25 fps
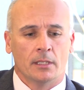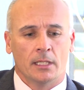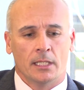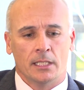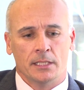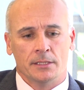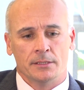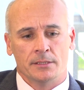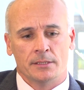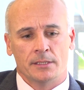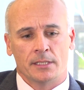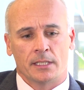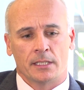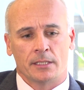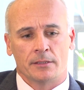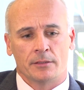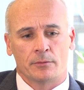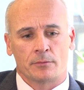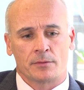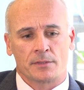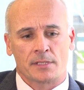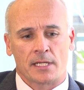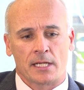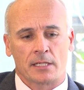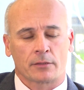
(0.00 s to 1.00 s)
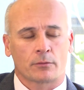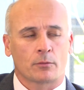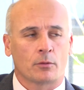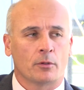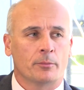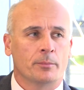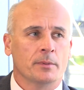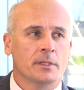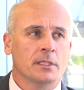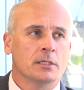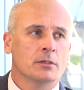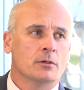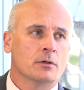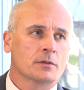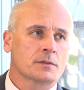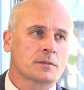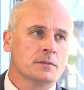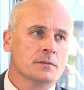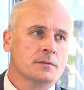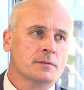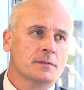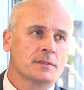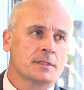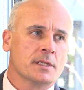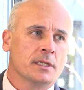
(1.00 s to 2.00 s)
and there was outcropping
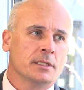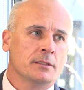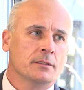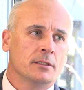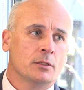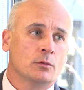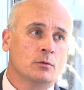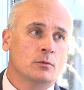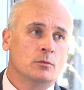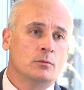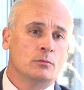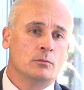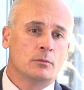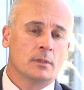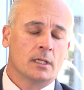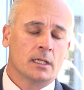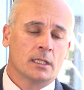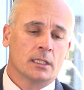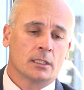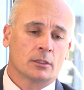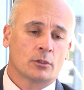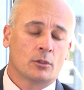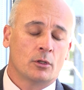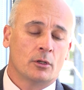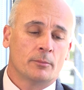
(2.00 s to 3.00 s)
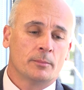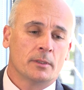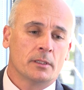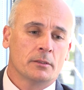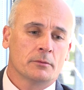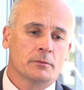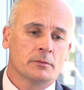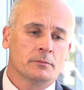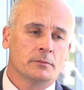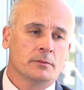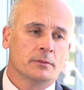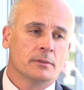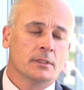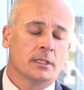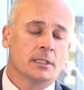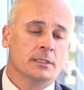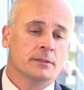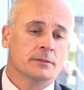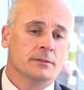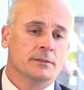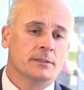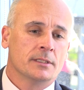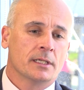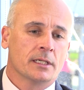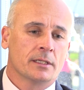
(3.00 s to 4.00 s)
gossans and nickel copper,
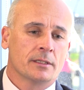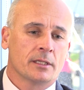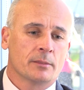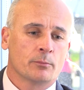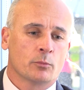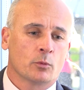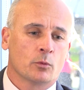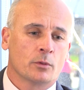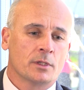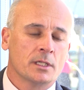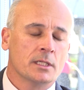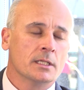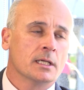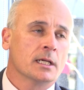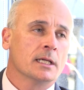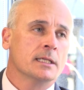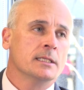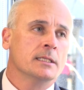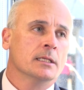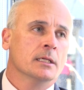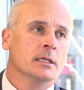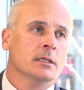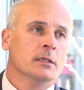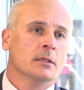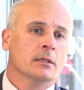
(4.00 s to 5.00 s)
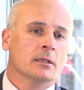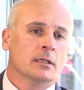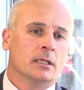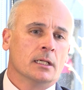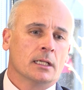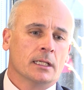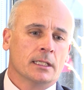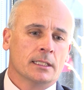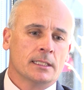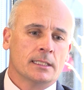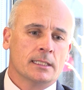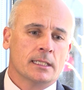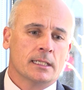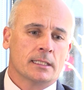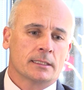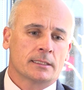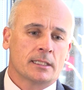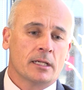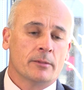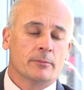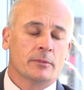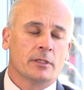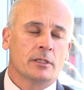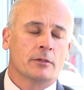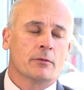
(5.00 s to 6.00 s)
and they brought in a
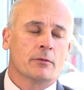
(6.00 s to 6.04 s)
company,